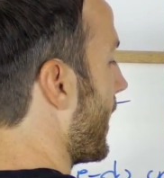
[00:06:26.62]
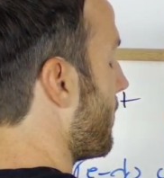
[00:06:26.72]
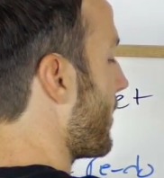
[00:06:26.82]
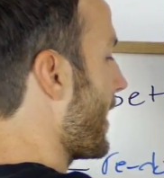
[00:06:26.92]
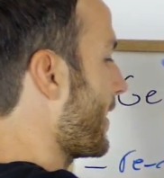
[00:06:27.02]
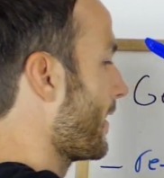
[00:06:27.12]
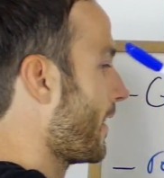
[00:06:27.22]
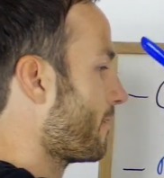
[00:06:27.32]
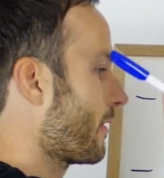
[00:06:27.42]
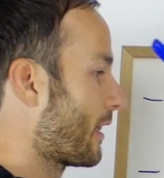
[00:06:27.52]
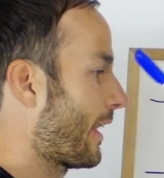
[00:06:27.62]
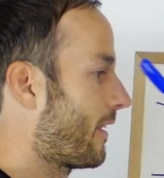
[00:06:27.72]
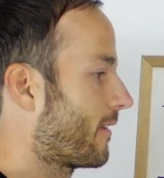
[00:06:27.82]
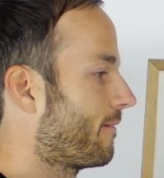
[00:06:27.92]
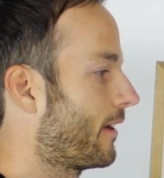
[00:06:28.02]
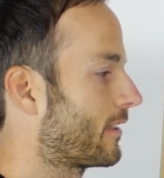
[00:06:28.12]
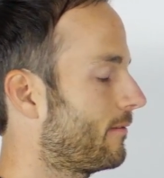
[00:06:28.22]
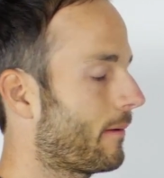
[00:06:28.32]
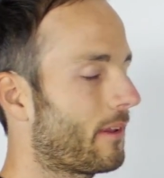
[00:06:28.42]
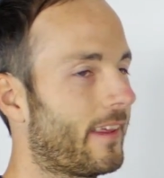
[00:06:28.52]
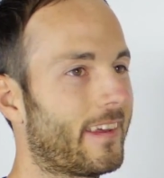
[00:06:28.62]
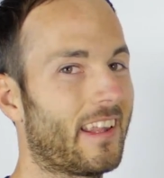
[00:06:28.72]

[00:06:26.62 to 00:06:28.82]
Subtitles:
that in mind for later in the video, because you might be thinking